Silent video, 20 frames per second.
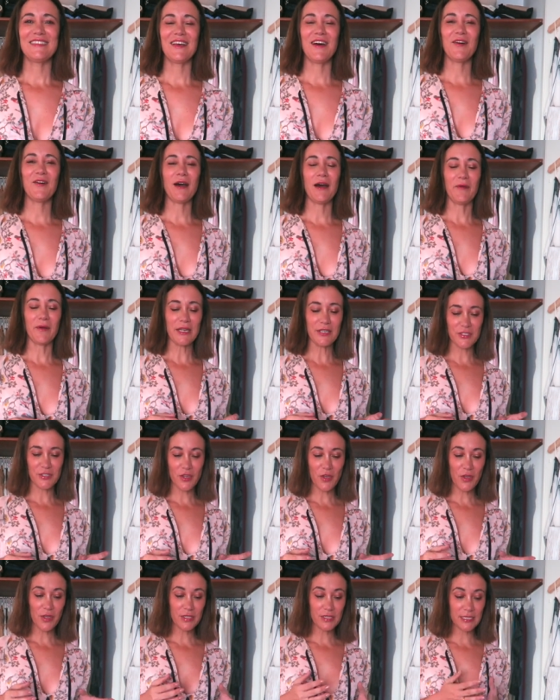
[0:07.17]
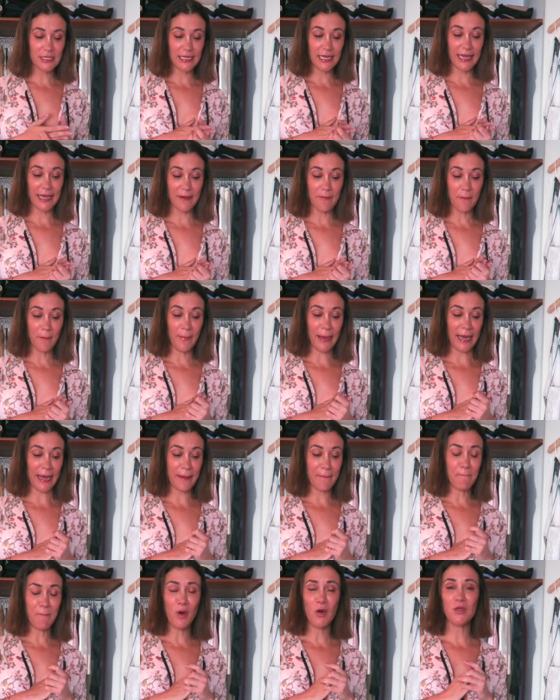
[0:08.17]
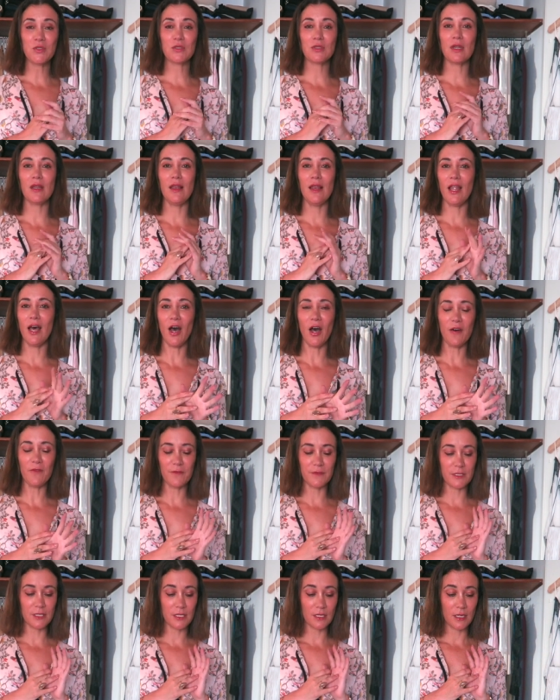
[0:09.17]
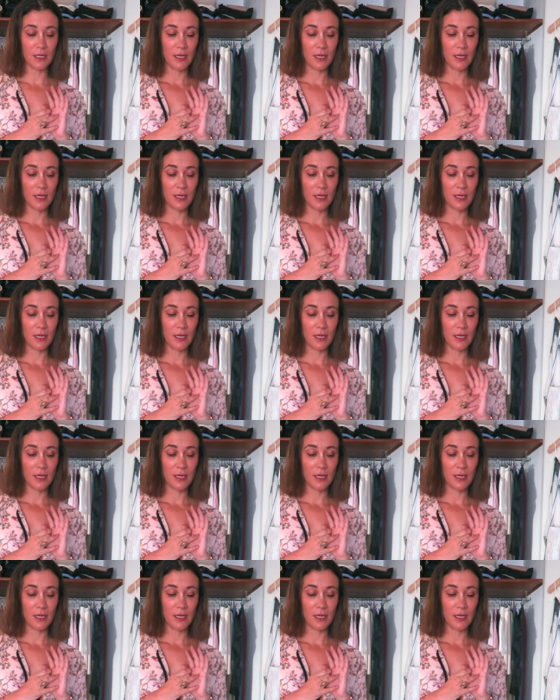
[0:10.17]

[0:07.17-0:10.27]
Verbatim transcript: so I want to show you today my most loved